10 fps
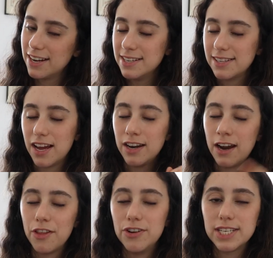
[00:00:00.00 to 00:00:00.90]
and I set
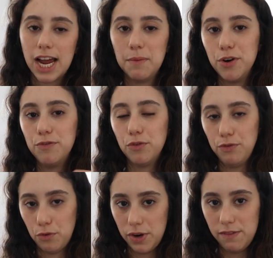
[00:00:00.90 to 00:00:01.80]
another timer for
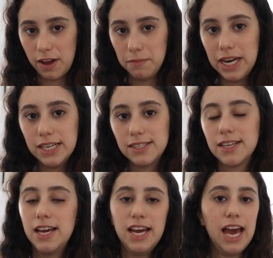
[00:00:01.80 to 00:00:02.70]
45
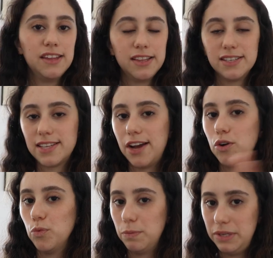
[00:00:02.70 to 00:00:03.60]
minutes. And then the
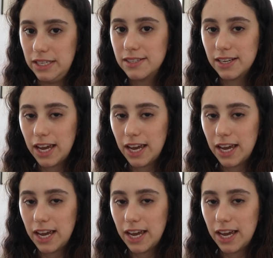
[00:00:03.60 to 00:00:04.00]
cycle repeats